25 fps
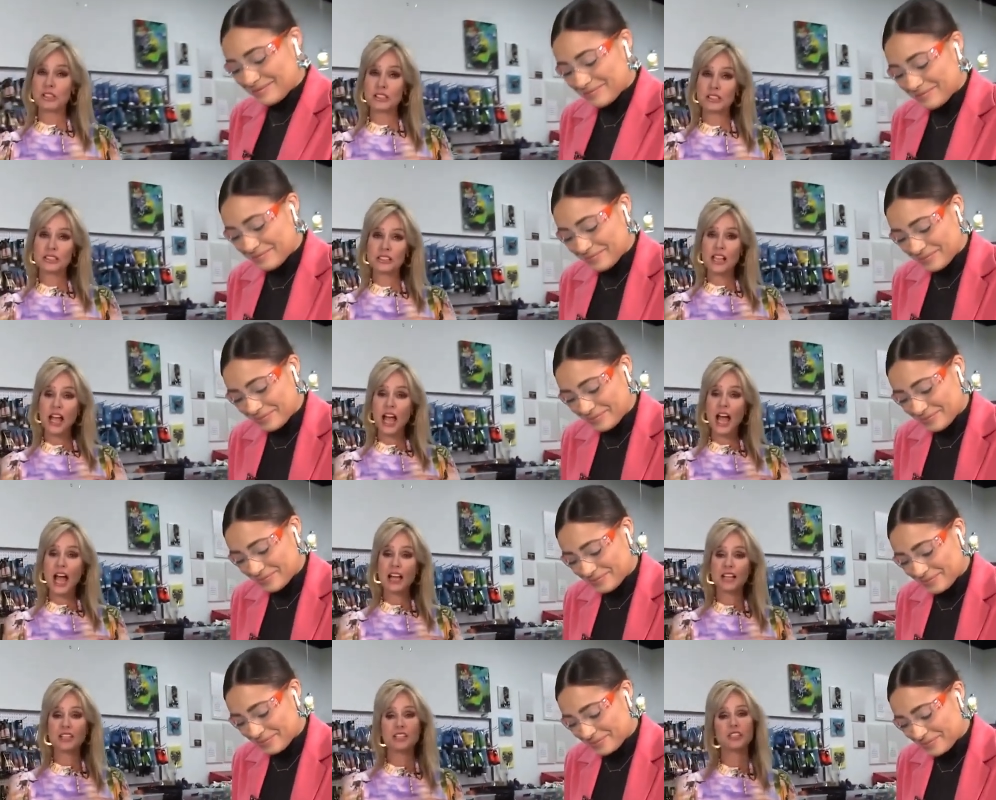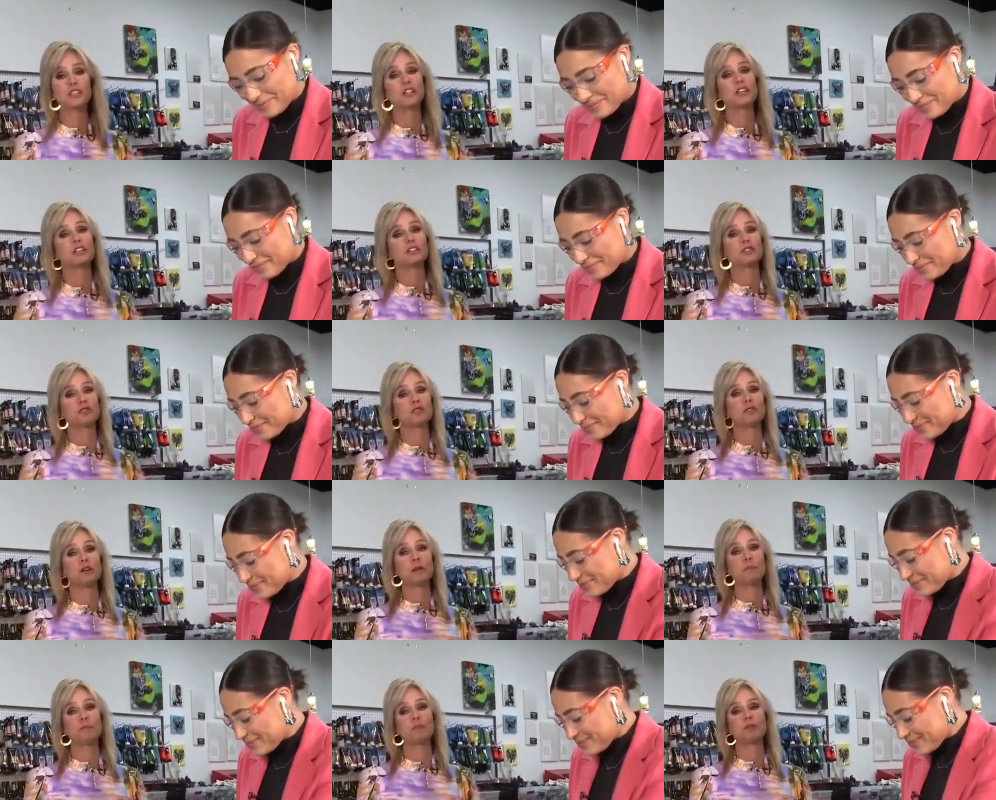Speaker 1: a class, you
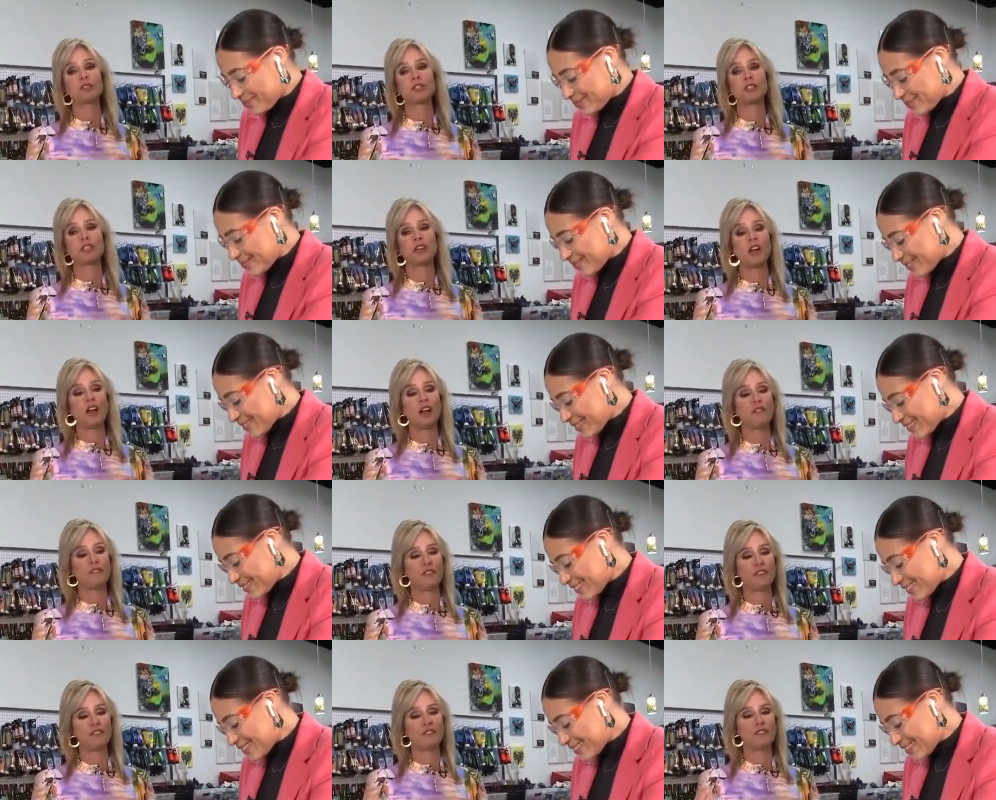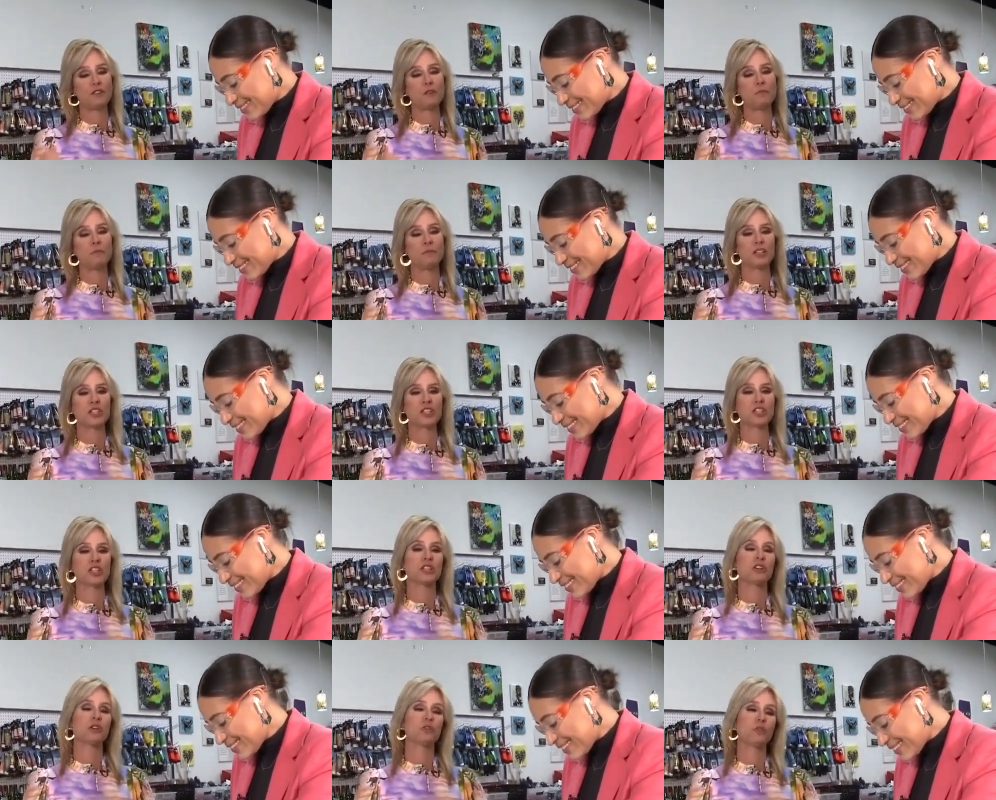get 20% off if you
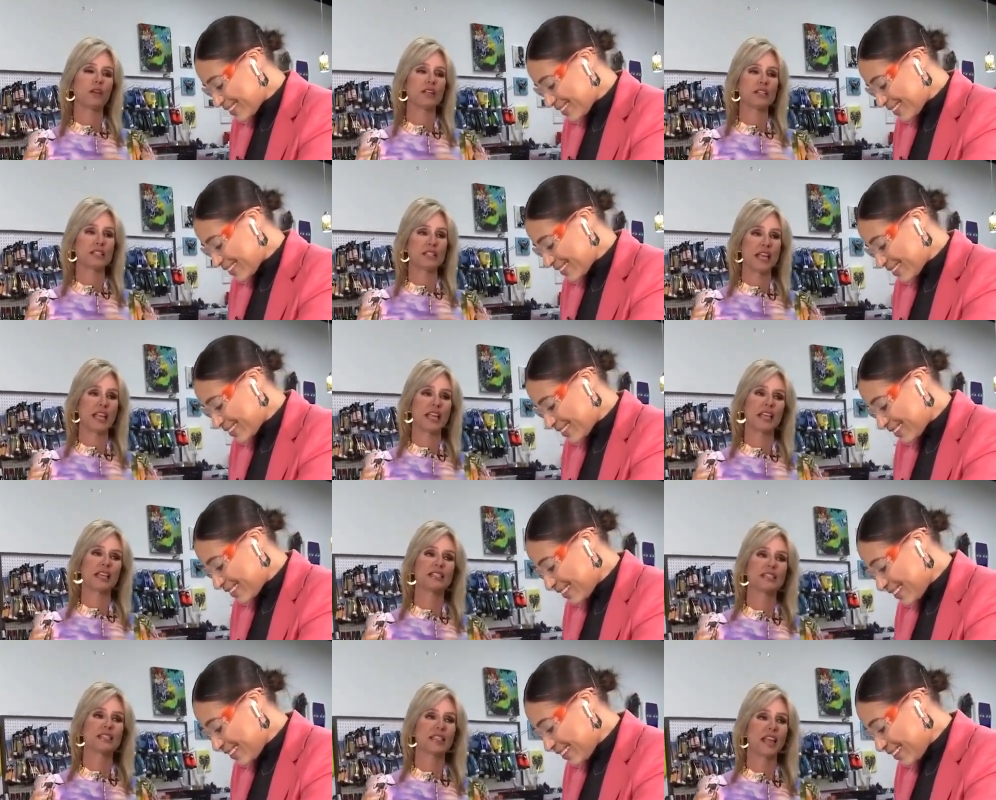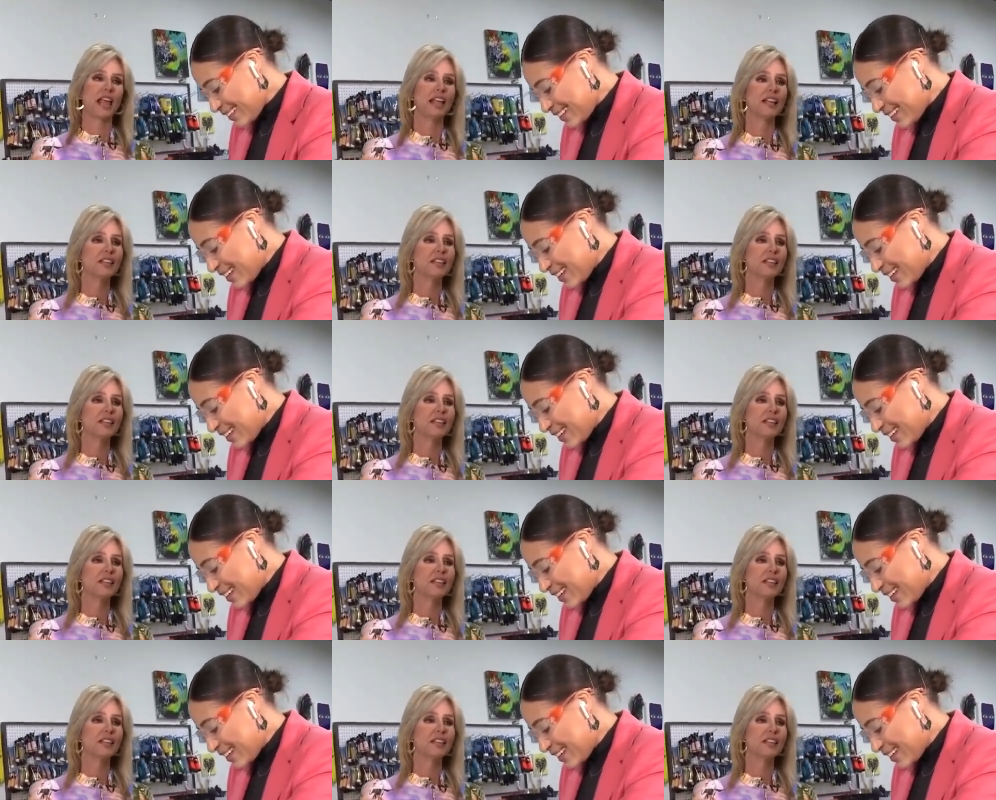mention Great Day SA.